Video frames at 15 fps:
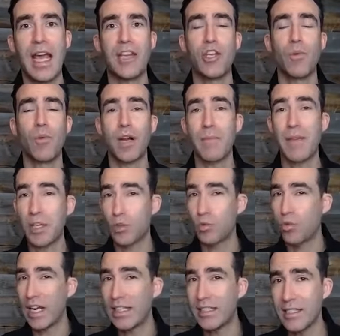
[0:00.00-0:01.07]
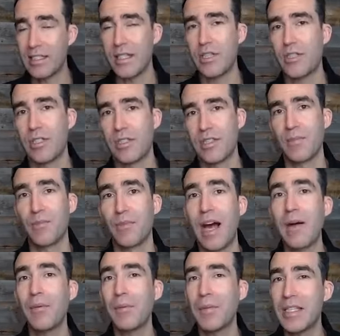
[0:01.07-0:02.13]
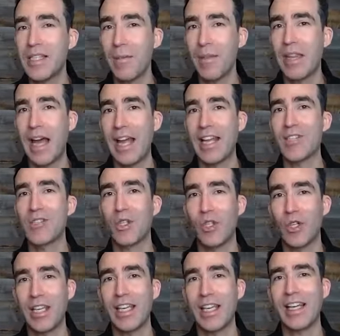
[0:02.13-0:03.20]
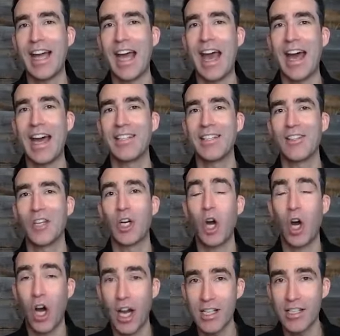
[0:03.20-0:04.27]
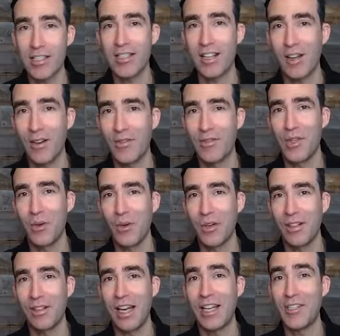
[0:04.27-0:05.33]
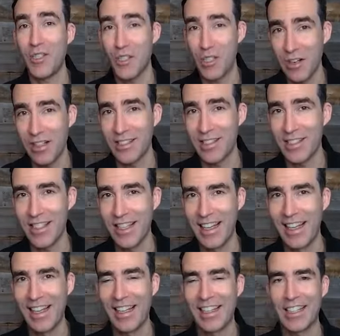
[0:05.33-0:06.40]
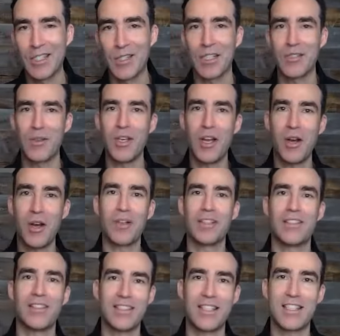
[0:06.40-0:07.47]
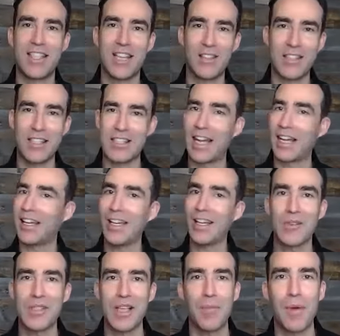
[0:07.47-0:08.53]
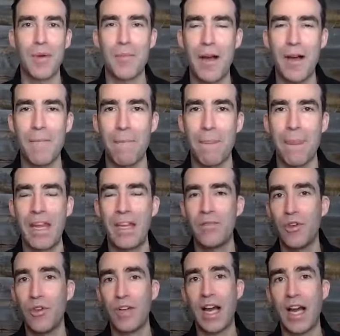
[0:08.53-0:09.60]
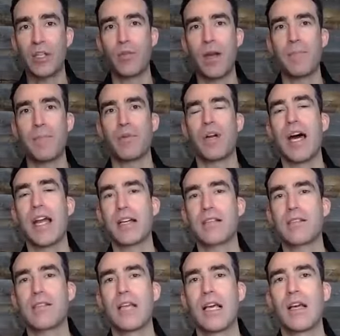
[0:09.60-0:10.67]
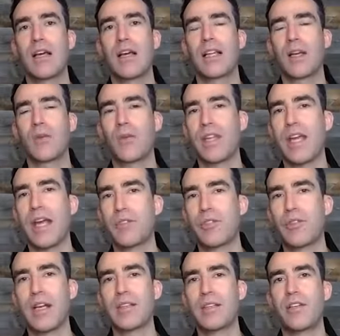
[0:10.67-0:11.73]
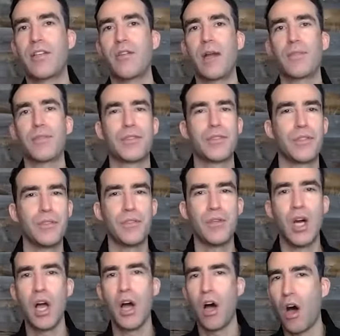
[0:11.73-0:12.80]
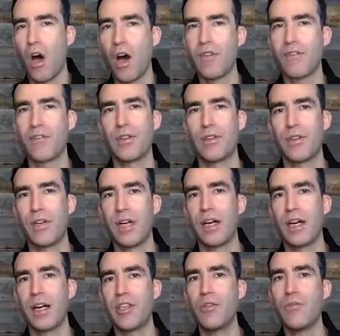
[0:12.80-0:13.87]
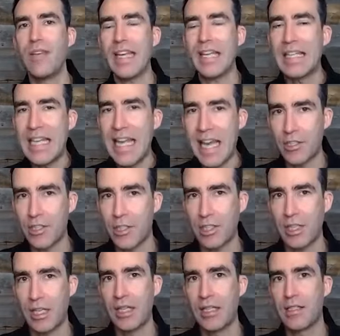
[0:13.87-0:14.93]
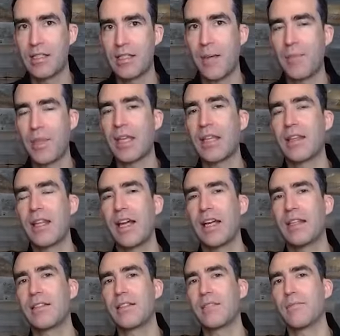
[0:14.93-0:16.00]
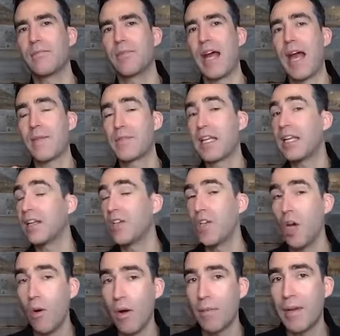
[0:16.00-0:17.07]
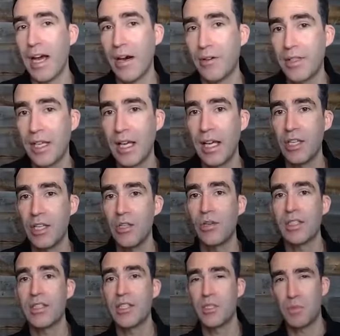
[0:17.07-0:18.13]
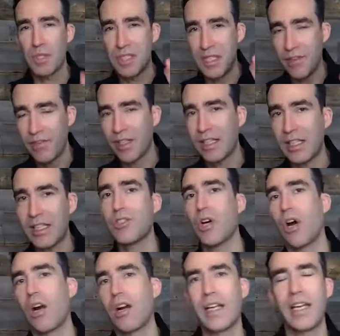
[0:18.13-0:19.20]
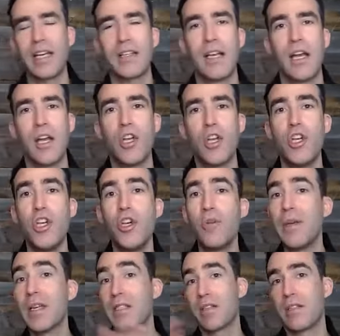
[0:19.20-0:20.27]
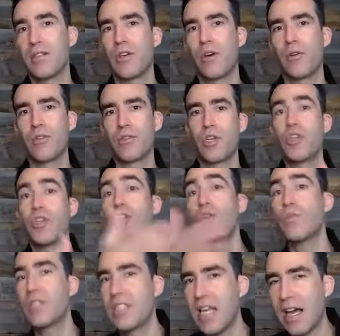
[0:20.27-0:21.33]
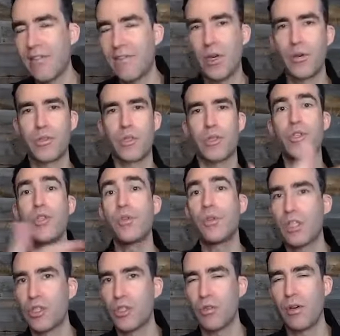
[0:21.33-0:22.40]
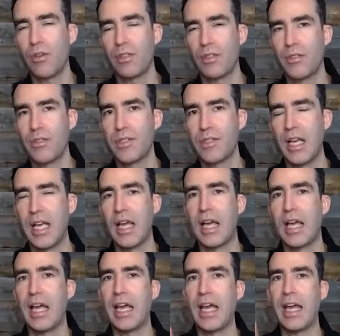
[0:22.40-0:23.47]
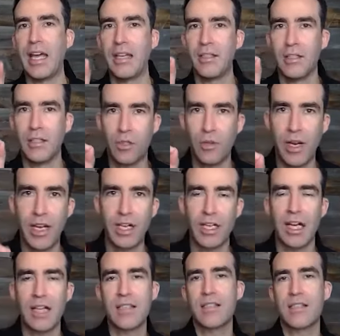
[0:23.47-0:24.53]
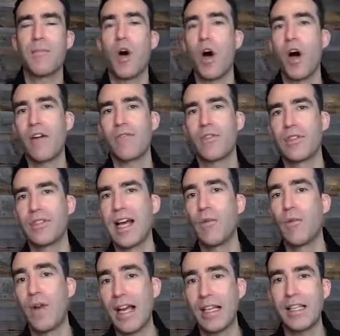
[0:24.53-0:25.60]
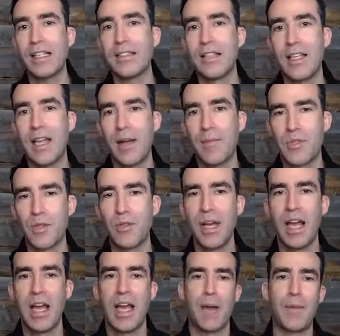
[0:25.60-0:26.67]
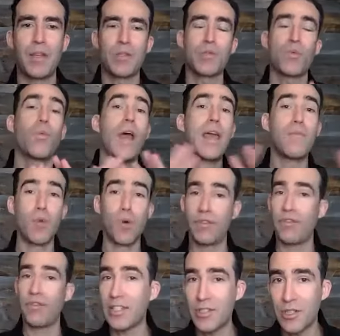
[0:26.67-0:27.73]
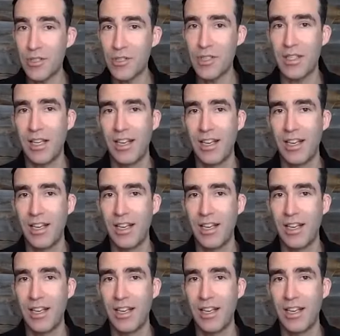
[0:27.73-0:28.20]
And you make great decisions. And probably some of that is looking at the costs of your insurance, because as you know, it steadily goes up, up, up. And if you've got great products like with AmTrust and you're able to offer a unique niche, something that perhaps they didn't know about, you can specifically target new business owners or new CFOs or new controllers and create a custom offer directly to them. So, there's way more features